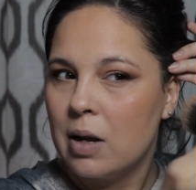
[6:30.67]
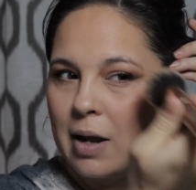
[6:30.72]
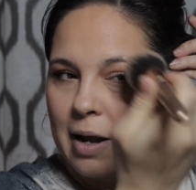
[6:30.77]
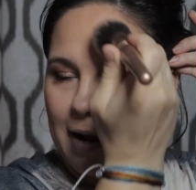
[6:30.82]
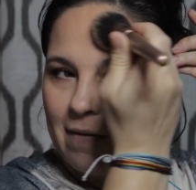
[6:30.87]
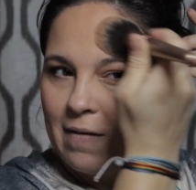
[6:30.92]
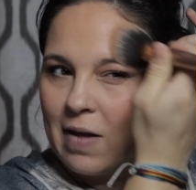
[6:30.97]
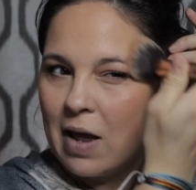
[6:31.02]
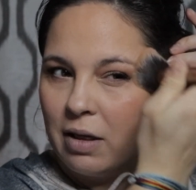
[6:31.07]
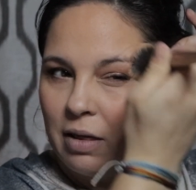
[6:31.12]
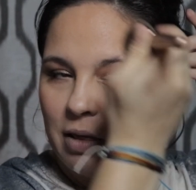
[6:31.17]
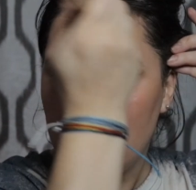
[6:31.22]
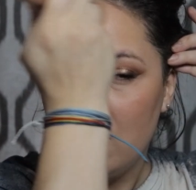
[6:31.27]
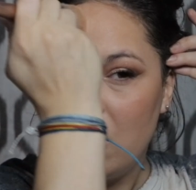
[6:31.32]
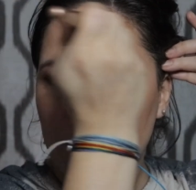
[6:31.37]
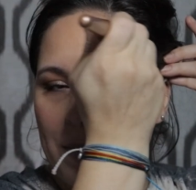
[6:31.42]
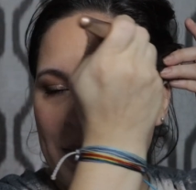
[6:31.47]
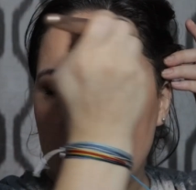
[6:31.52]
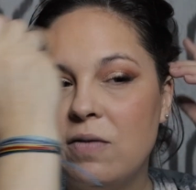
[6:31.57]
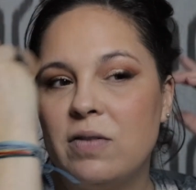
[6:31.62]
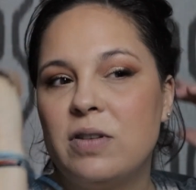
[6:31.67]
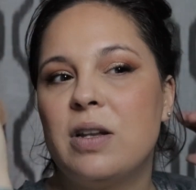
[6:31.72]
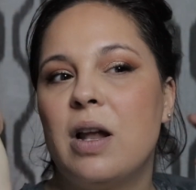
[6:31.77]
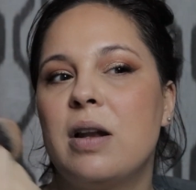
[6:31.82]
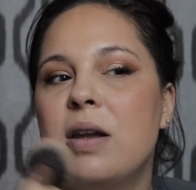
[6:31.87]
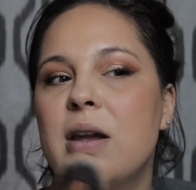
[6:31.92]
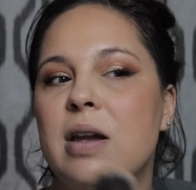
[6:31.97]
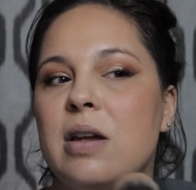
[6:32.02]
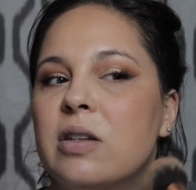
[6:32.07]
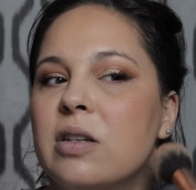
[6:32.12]
have that little bit of
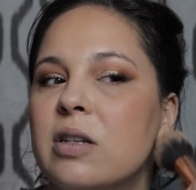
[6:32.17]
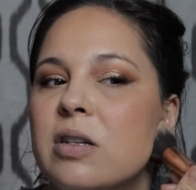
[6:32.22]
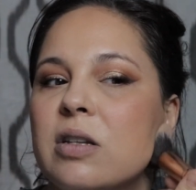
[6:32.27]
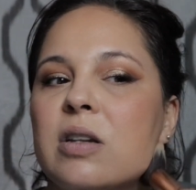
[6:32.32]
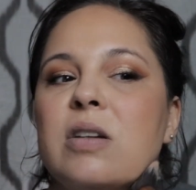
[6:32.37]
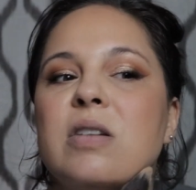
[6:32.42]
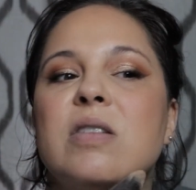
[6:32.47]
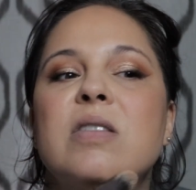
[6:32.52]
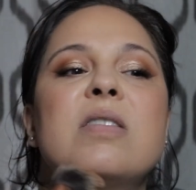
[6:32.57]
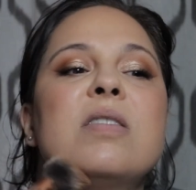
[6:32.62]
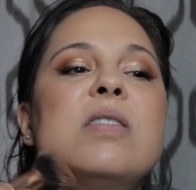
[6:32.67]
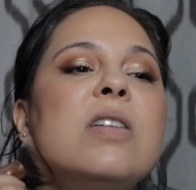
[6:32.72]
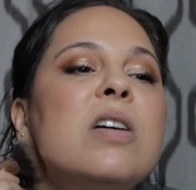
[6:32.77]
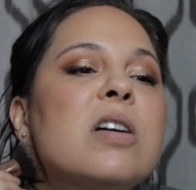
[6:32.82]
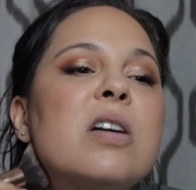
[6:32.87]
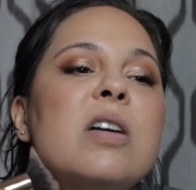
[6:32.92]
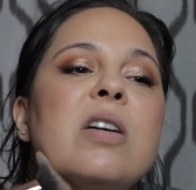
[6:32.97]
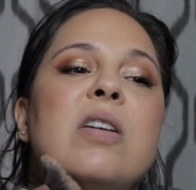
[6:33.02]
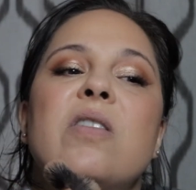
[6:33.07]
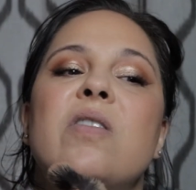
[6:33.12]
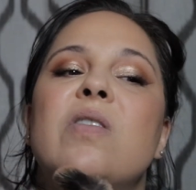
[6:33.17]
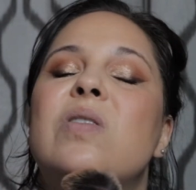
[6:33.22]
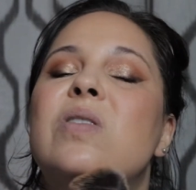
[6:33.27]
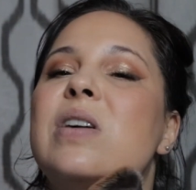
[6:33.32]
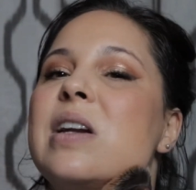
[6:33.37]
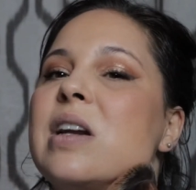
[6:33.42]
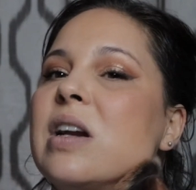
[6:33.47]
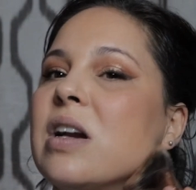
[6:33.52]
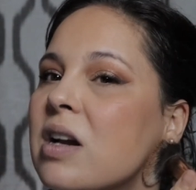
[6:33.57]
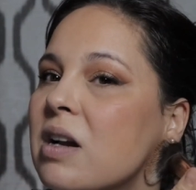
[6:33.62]
sun-kissed look,
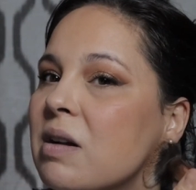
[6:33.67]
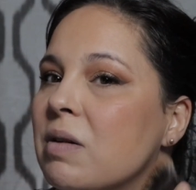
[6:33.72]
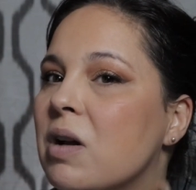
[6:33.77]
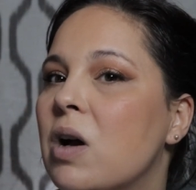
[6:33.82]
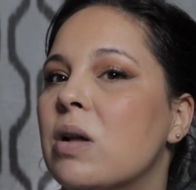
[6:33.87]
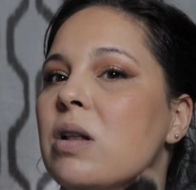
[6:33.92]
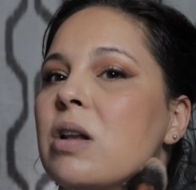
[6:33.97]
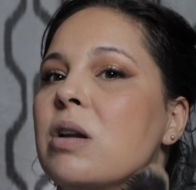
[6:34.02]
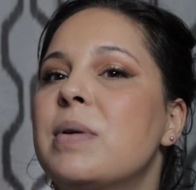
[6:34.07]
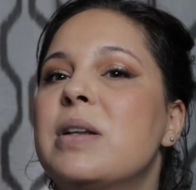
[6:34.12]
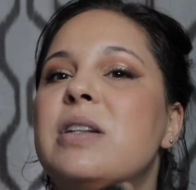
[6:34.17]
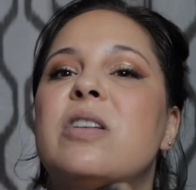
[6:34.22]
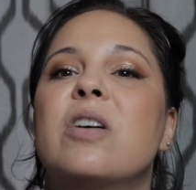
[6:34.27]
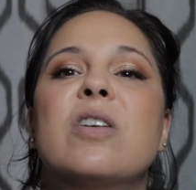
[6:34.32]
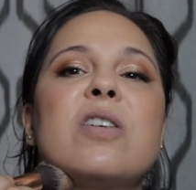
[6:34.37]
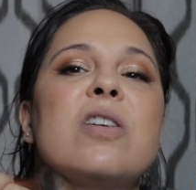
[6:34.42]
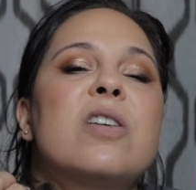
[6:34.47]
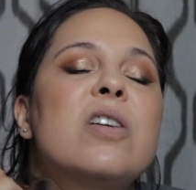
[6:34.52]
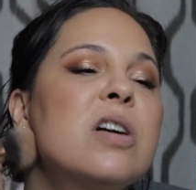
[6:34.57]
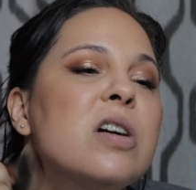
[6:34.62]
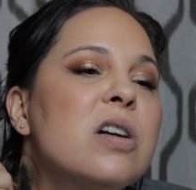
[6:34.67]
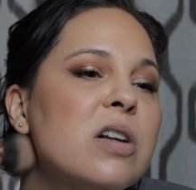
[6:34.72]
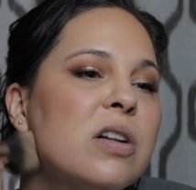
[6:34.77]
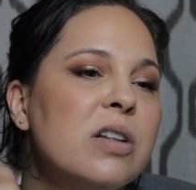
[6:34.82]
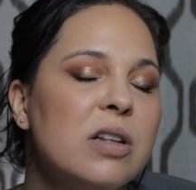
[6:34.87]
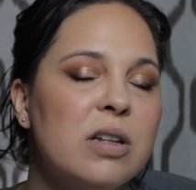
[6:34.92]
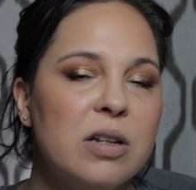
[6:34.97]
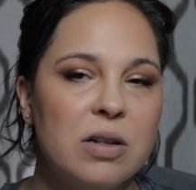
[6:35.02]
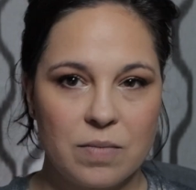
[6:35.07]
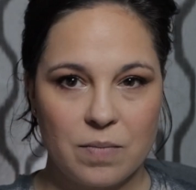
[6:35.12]
or you can go a little bit darker.
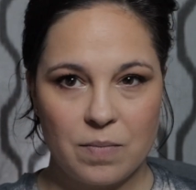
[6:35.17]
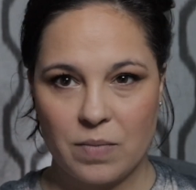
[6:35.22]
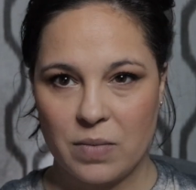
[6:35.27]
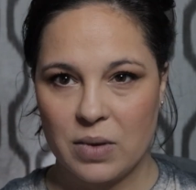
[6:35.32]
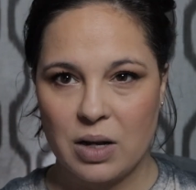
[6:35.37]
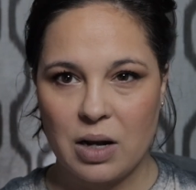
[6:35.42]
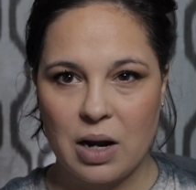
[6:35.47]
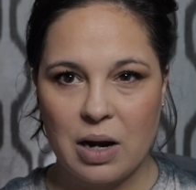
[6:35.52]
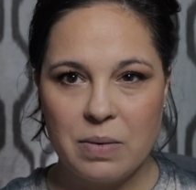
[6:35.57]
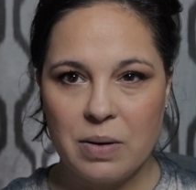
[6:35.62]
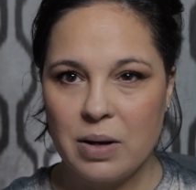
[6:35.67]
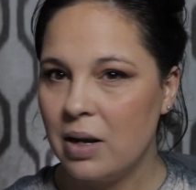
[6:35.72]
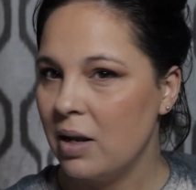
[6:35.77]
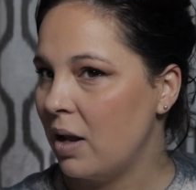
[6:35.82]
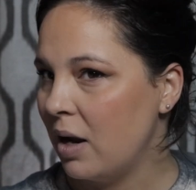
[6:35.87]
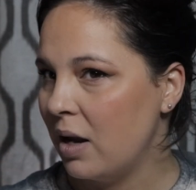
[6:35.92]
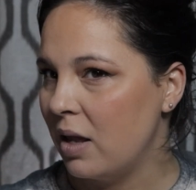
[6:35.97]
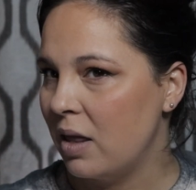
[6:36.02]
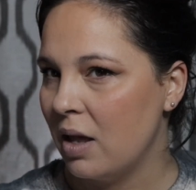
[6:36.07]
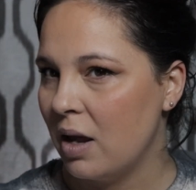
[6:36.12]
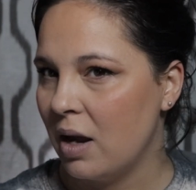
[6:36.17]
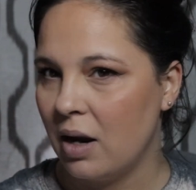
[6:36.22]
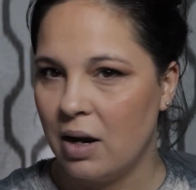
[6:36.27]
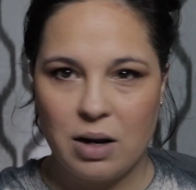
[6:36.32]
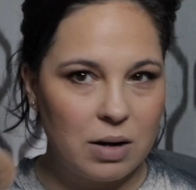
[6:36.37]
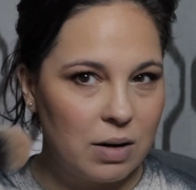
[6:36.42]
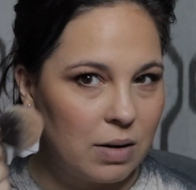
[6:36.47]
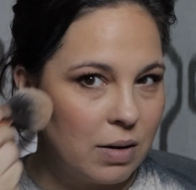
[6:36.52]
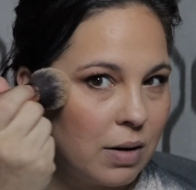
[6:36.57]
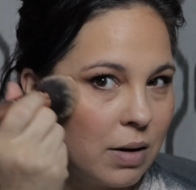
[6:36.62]
I really like
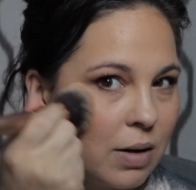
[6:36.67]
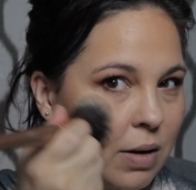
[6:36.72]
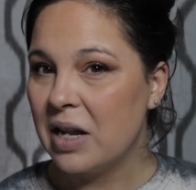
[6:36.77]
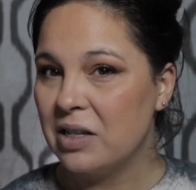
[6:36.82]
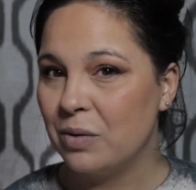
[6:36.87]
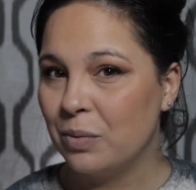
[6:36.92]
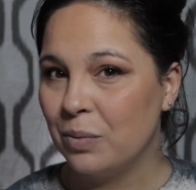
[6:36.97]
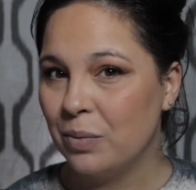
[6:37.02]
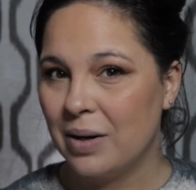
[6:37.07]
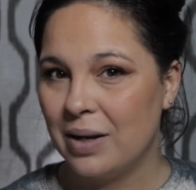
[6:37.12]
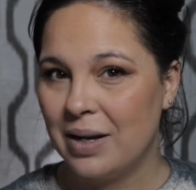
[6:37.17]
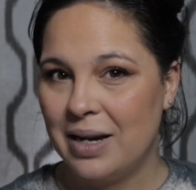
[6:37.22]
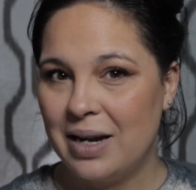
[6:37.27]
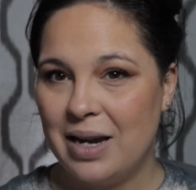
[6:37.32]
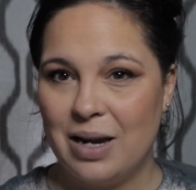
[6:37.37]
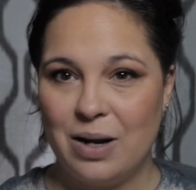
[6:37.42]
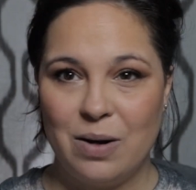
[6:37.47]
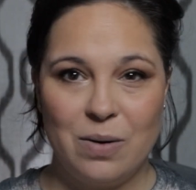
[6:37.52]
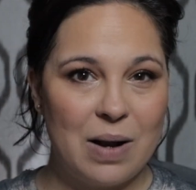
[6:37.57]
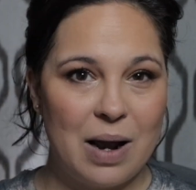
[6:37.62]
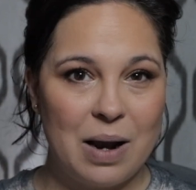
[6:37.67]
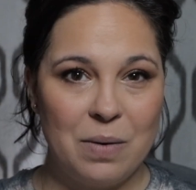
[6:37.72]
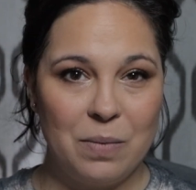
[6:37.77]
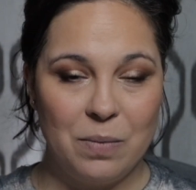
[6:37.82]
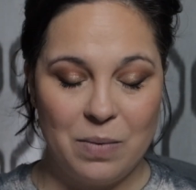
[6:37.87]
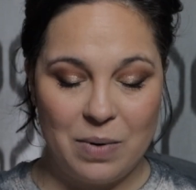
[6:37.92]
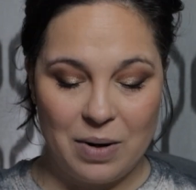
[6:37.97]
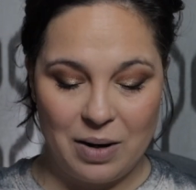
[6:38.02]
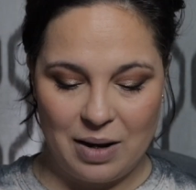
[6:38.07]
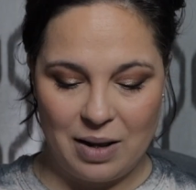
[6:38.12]
that. That's really cute. I
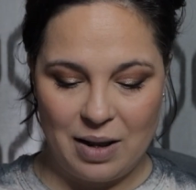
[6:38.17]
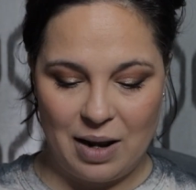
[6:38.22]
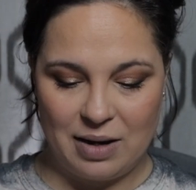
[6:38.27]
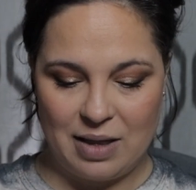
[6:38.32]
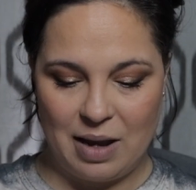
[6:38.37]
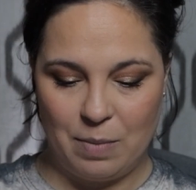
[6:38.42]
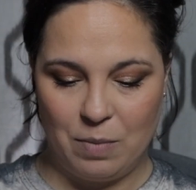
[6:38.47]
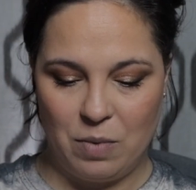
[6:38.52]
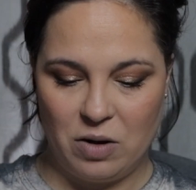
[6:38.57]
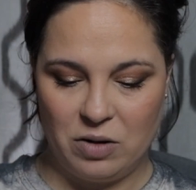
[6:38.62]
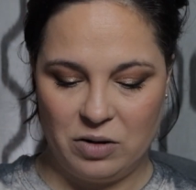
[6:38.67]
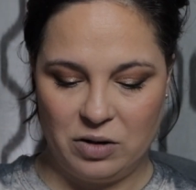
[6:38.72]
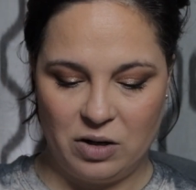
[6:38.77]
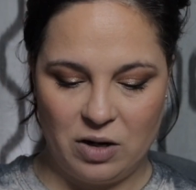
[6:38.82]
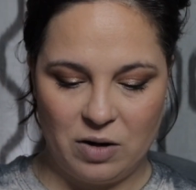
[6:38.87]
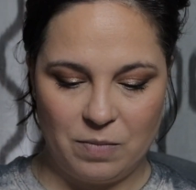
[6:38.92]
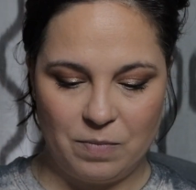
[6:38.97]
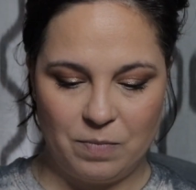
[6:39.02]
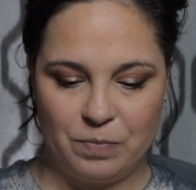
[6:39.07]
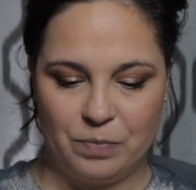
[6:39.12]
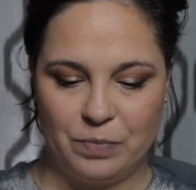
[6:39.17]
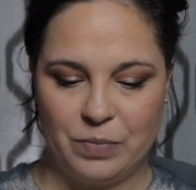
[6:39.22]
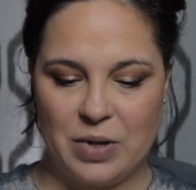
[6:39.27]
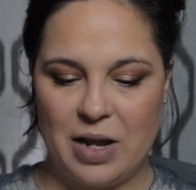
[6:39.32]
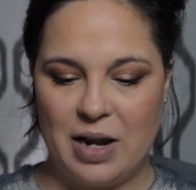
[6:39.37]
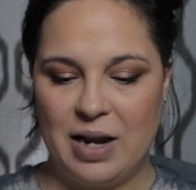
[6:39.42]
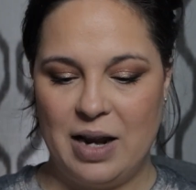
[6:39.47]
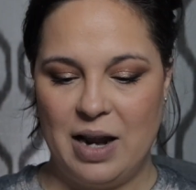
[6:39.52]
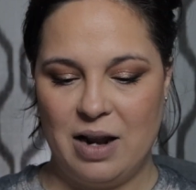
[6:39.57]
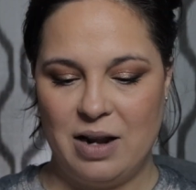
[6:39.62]
really like that bronzer.
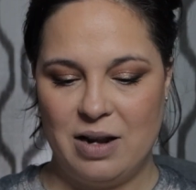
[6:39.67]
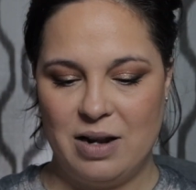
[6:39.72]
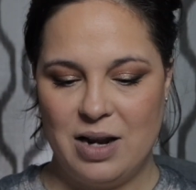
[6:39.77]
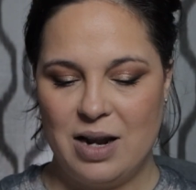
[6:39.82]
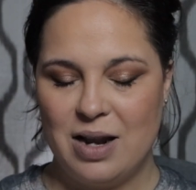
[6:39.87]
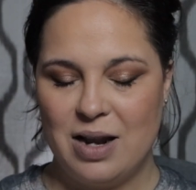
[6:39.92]
And again,